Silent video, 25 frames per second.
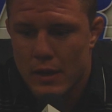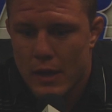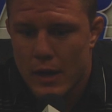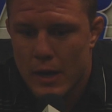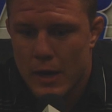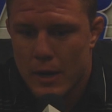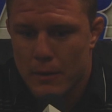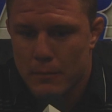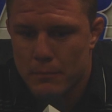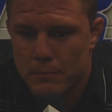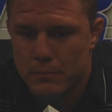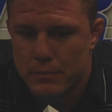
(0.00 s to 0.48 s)

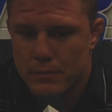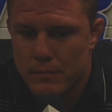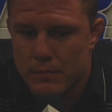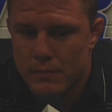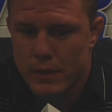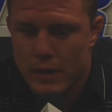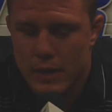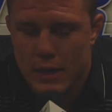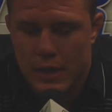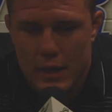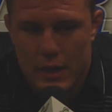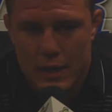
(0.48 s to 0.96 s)

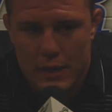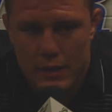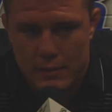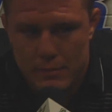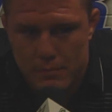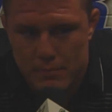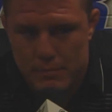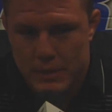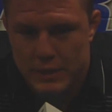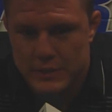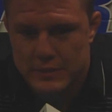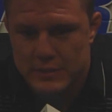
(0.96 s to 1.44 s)

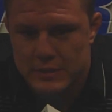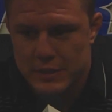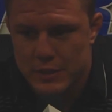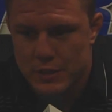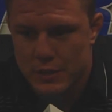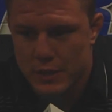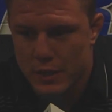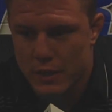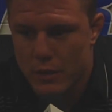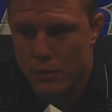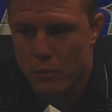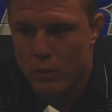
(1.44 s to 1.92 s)
My
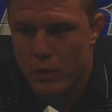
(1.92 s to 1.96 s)
senior year,